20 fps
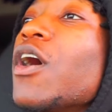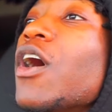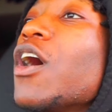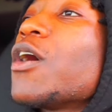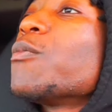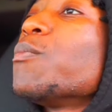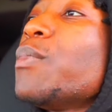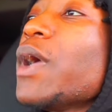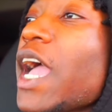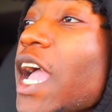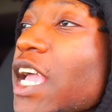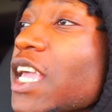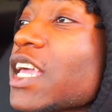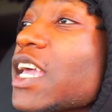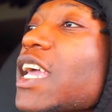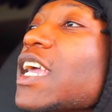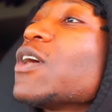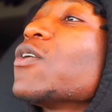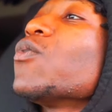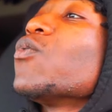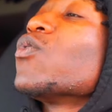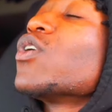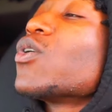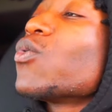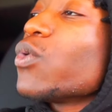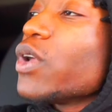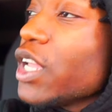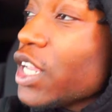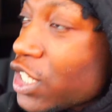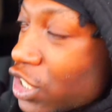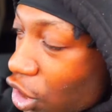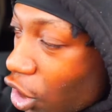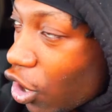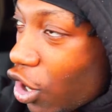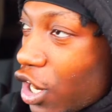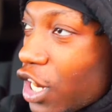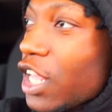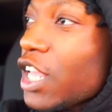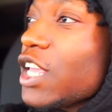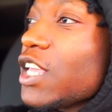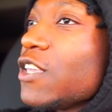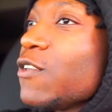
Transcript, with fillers: are back where we started,